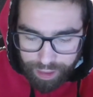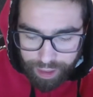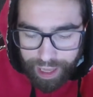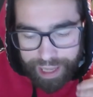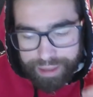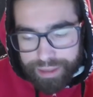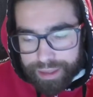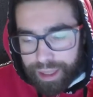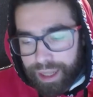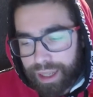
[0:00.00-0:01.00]
And
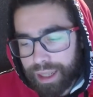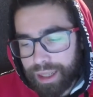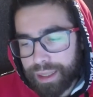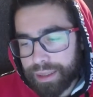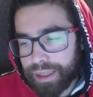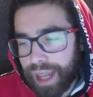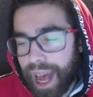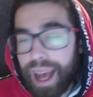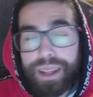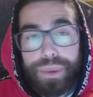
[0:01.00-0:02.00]
uh,
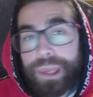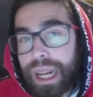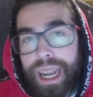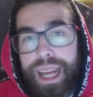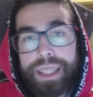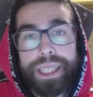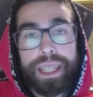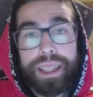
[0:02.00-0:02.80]
you realize that